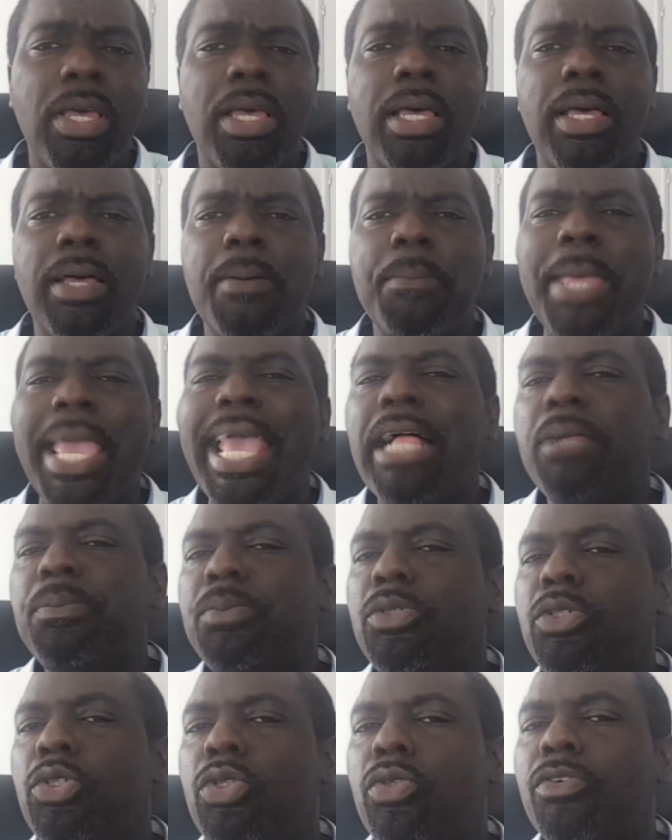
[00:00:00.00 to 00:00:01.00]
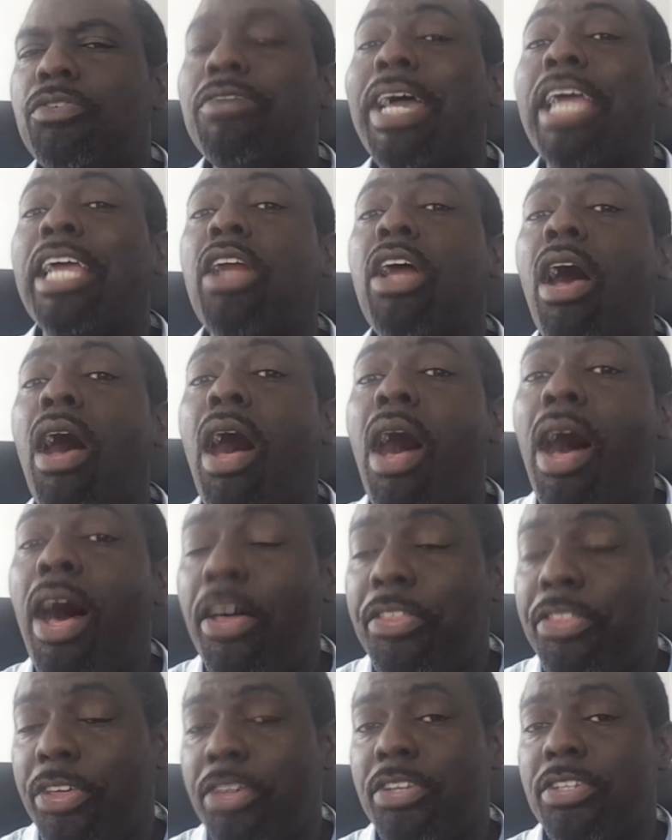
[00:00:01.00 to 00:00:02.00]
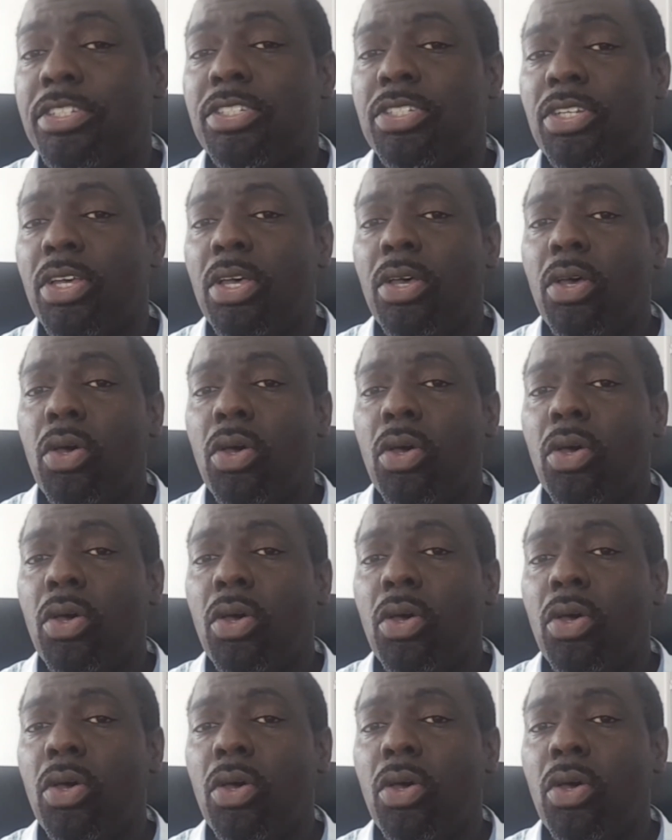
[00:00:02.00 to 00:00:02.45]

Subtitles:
help you find others